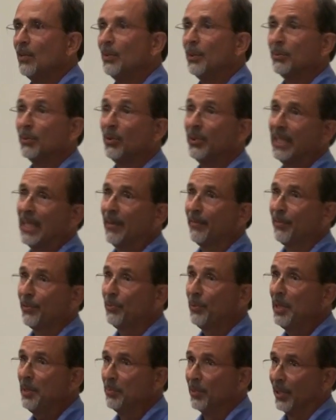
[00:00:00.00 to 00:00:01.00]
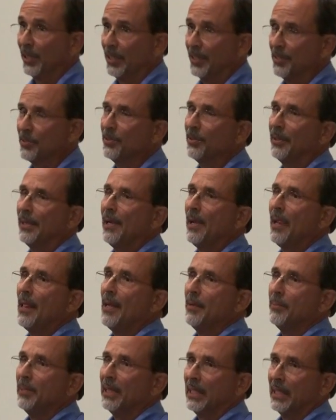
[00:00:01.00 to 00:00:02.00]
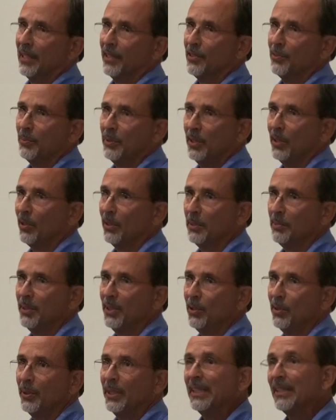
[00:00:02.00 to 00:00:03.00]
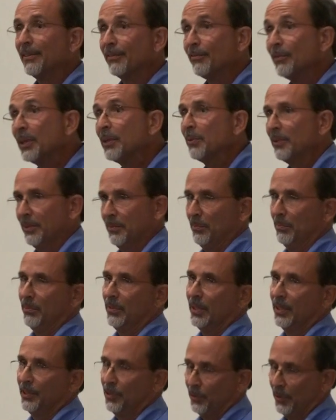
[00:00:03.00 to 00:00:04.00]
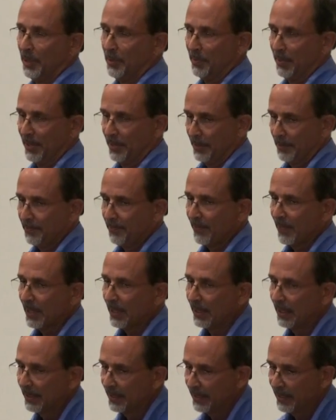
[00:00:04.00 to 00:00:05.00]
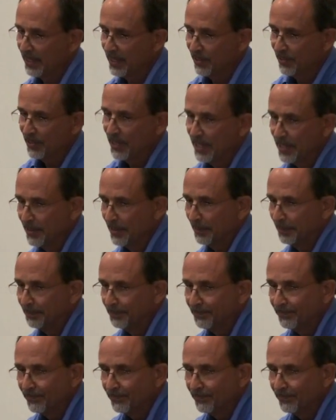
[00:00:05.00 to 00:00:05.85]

we would only have 3 burns because we'd only be doing frequent treatment in each season.